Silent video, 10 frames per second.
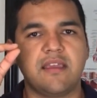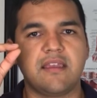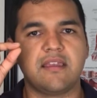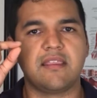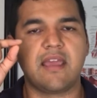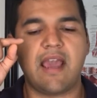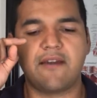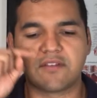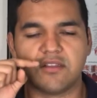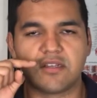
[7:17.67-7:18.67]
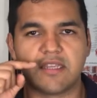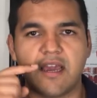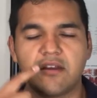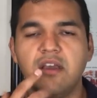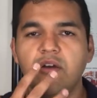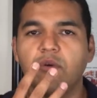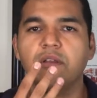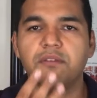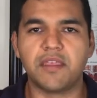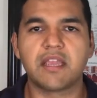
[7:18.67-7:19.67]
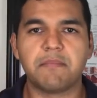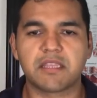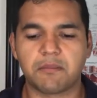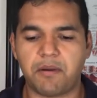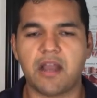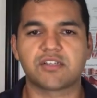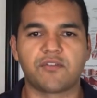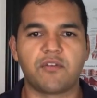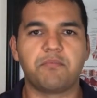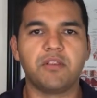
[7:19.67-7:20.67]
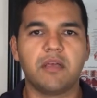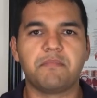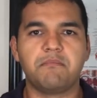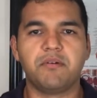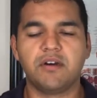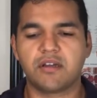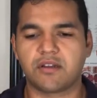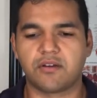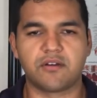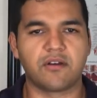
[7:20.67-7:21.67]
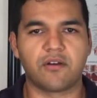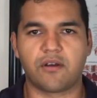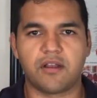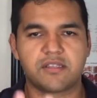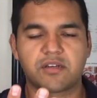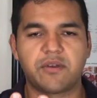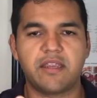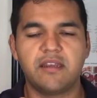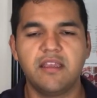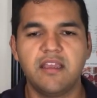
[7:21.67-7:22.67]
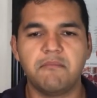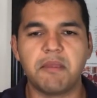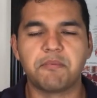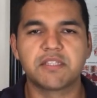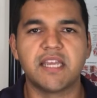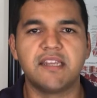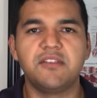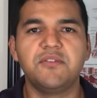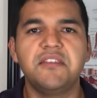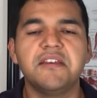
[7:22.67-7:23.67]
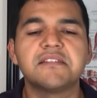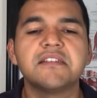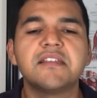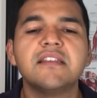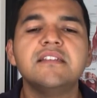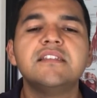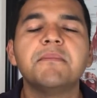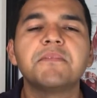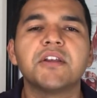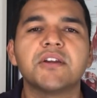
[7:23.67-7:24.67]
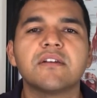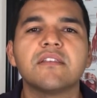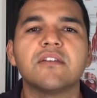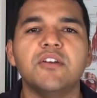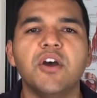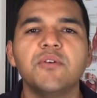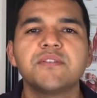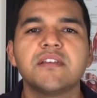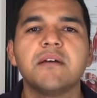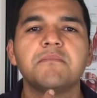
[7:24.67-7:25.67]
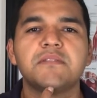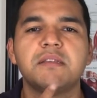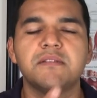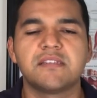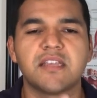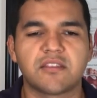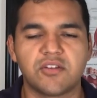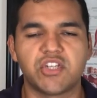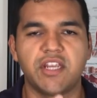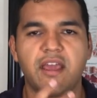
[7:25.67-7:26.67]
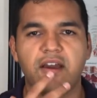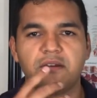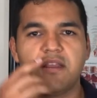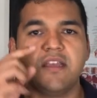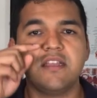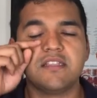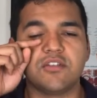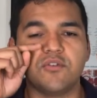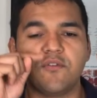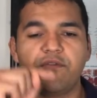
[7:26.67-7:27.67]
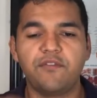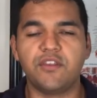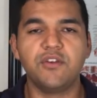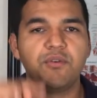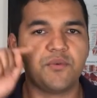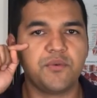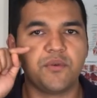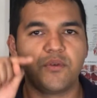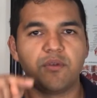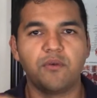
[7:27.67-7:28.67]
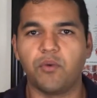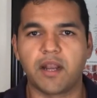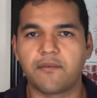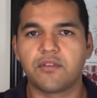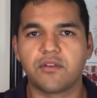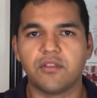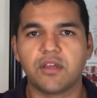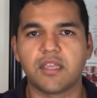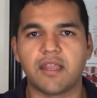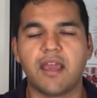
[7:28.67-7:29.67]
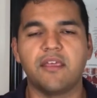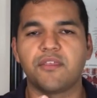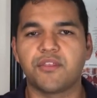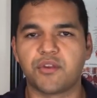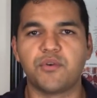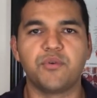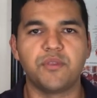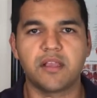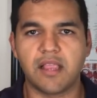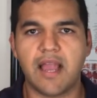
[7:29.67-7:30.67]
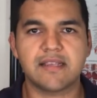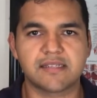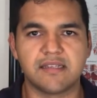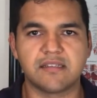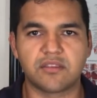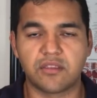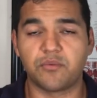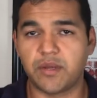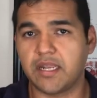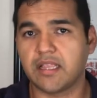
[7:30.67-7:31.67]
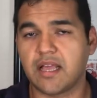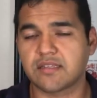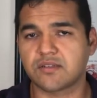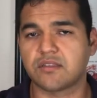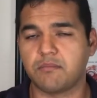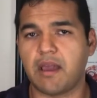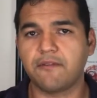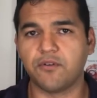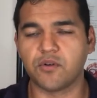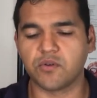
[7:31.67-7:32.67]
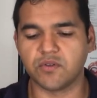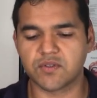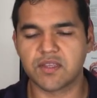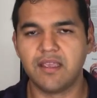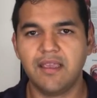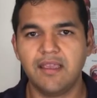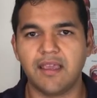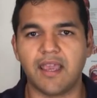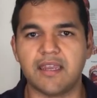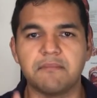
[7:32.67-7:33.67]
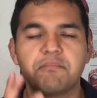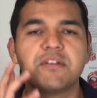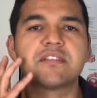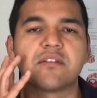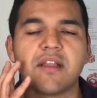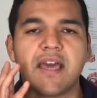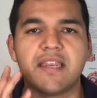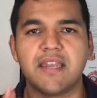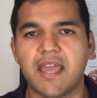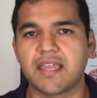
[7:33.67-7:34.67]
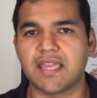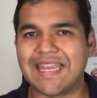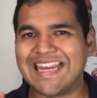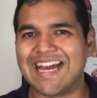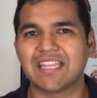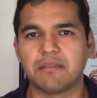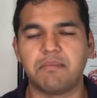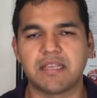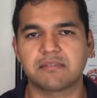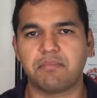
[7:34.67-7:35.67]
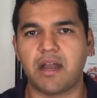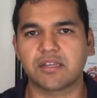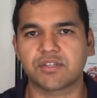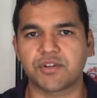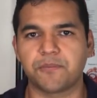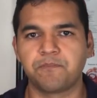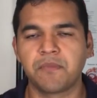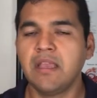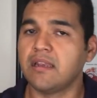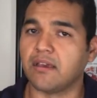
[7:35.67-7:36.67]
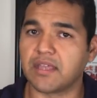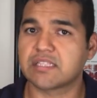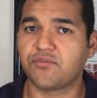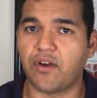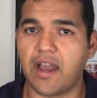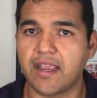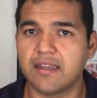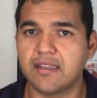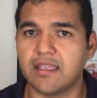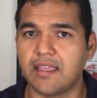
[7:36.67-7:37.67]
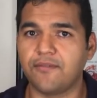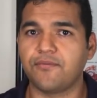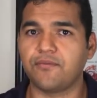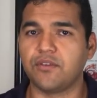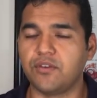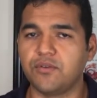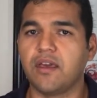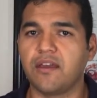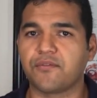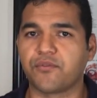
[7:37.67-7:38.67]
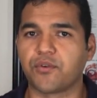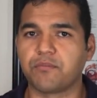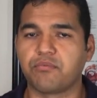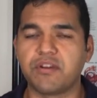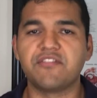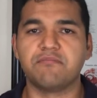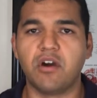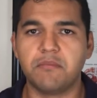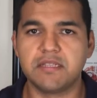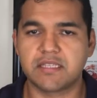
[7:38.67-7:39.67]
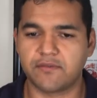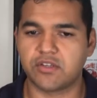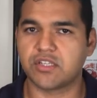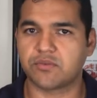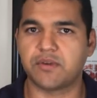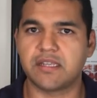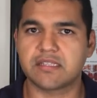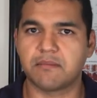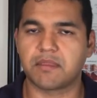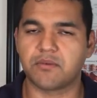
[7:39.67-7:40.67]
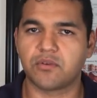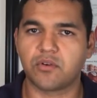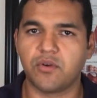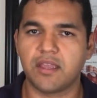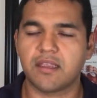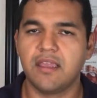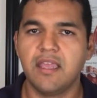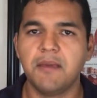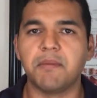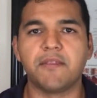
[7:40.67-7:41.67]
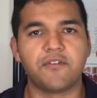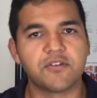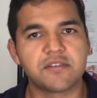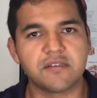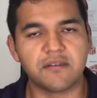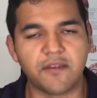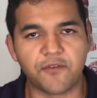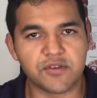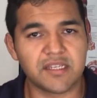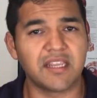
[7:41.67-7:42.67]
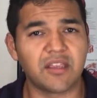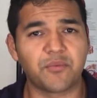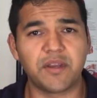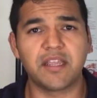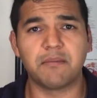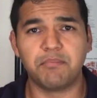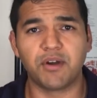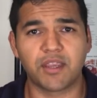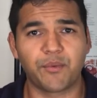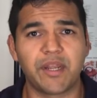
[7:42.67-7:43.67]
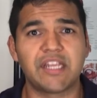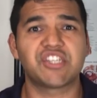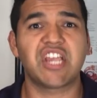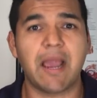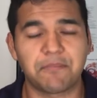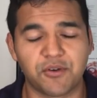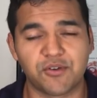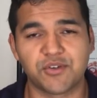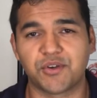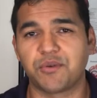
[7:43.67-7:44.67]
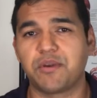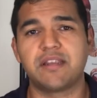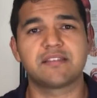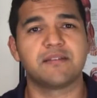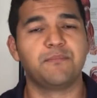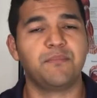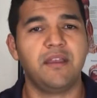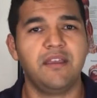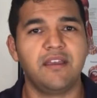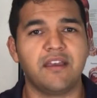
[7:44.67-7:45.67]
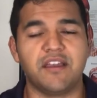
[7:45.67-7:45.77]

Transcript: they they have to look down. Well, think about the posture. If you pull up a book or, or a screen, people tend to do this. They tend to tip their, their nose up, to stick their chin out to view whatever they're looking at through the glasses, the reading glasses or the bifocals, and it puts their head and neck in not the best posture. Now that's fine if you do that for brief moments, if you're just reading something real quick, but if you're if you're sitting there reading a book, you're reading chapters or you're reading some